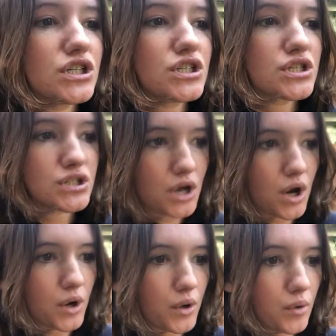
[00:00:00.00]

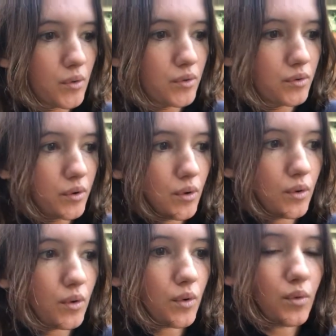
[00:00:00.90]
So
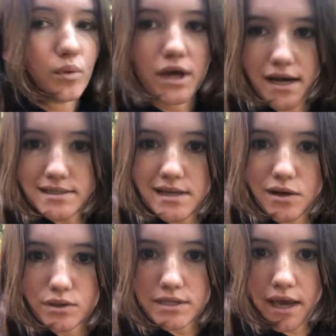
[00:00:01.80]
we got
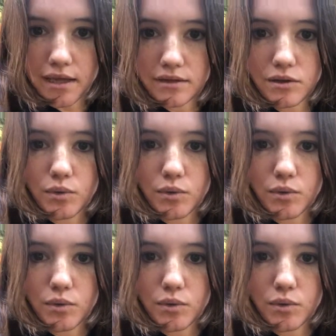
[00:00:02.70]
settled in.